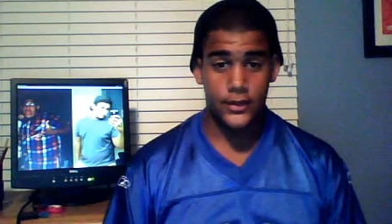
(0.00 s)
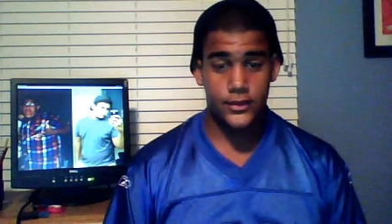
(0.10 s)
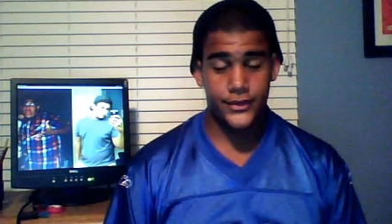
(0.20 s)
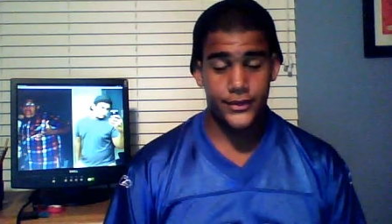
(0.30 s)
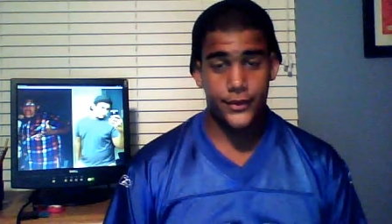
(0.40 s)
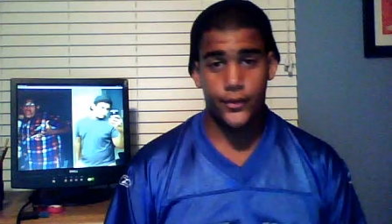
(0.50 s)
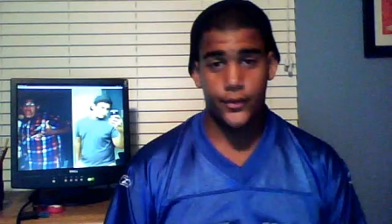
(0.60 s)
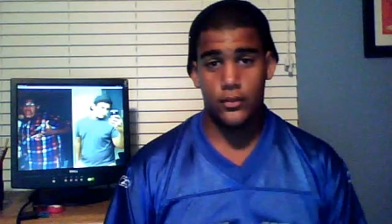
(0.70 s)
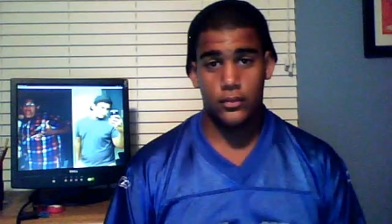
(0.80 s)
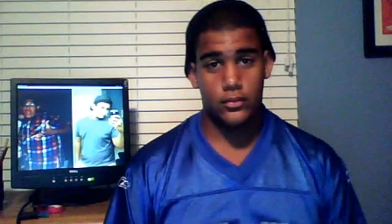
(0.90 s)
so
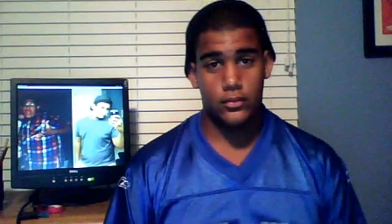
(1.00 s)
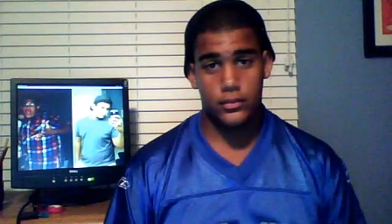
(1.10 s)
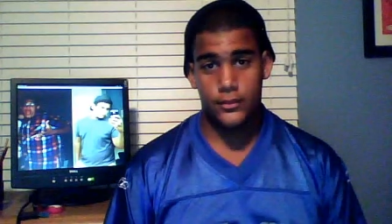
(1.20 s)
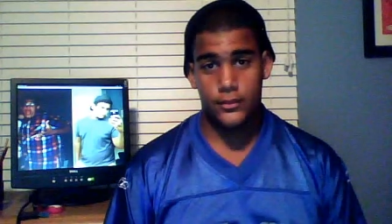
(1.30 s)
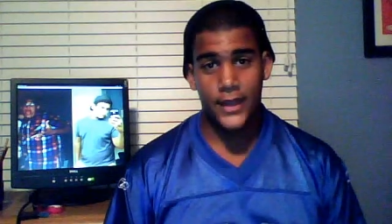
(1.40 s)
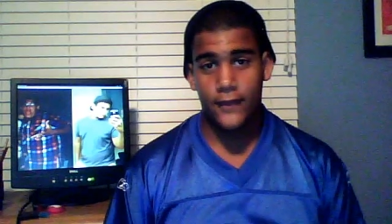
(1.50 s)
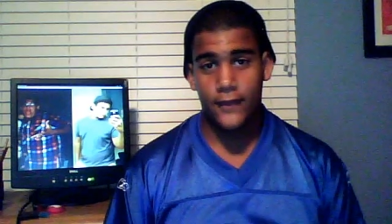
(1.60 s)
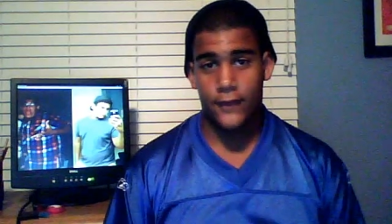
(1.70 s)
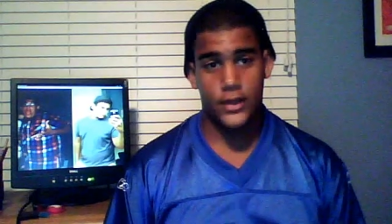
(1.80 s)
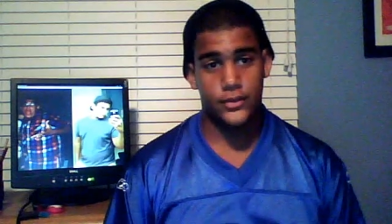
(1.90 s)
making
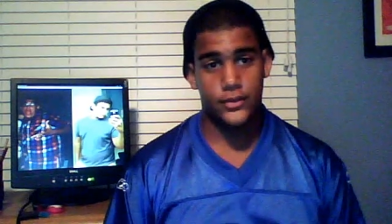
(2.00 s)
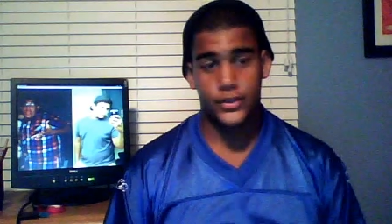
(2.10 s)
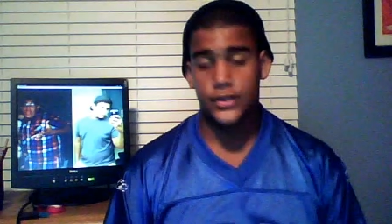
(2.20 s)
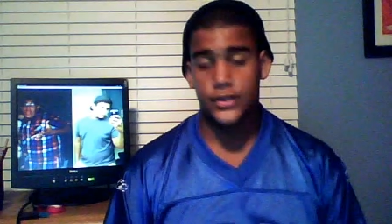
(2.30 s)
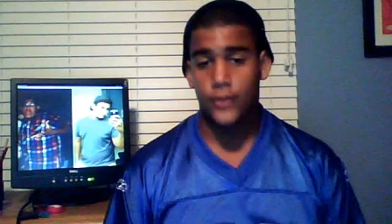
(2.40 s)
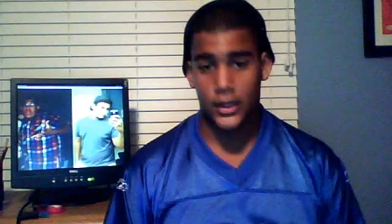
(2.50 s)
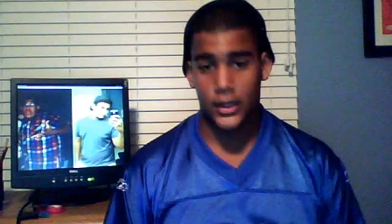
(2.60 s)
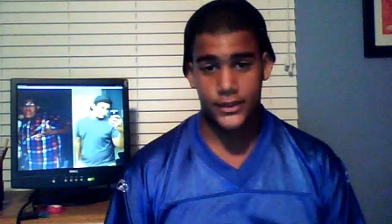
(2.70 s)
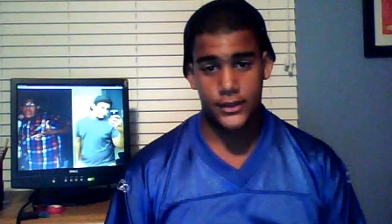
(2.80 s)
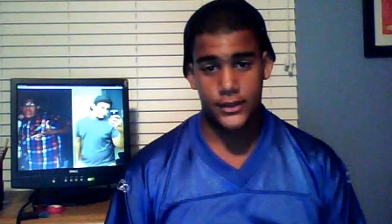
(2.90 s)
friends was just a plus.